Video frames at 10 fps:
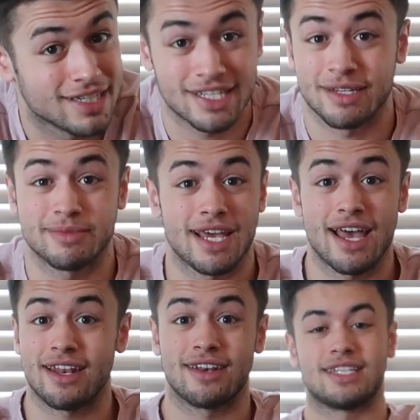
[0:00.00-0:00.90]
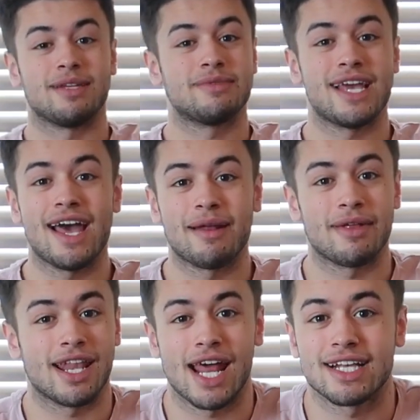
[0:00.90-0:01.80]
Team 10. Team 10. I'm
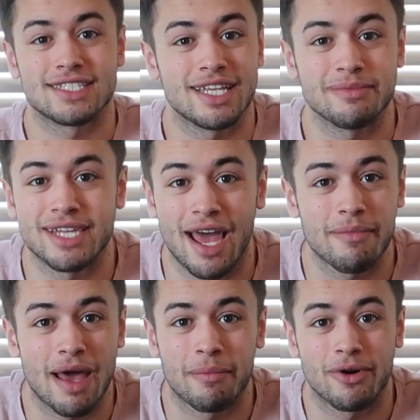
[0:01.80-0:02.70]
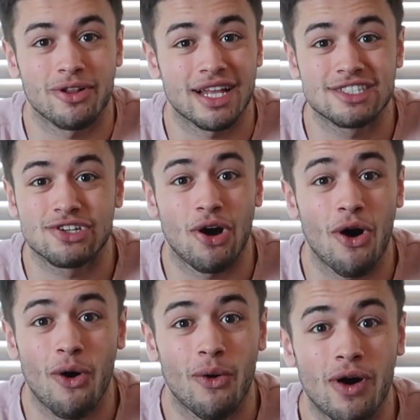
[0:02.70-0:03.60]
the next Team 10 member. Let's
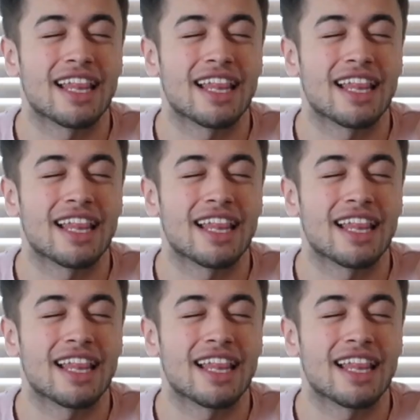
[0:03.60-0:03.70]
go.